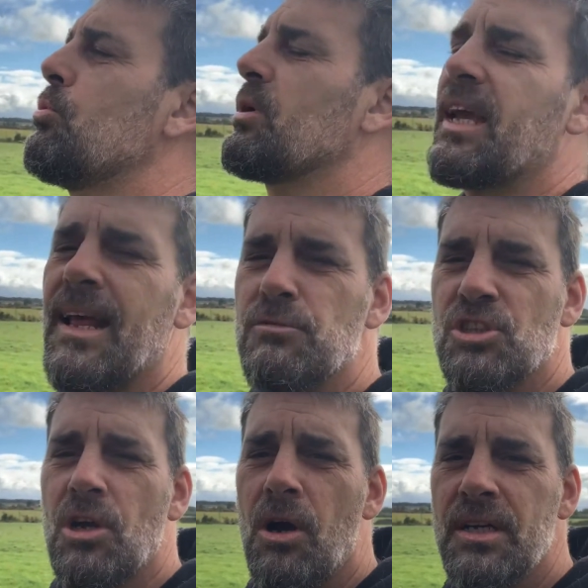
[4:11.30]
Get
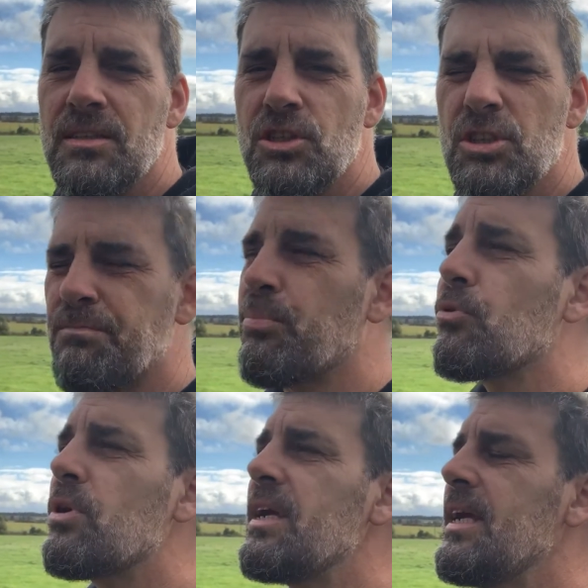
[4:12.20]
outside and just
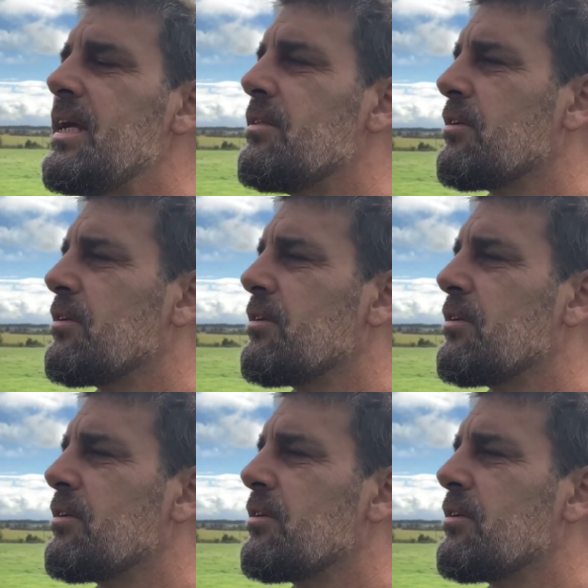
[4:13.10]
breathe.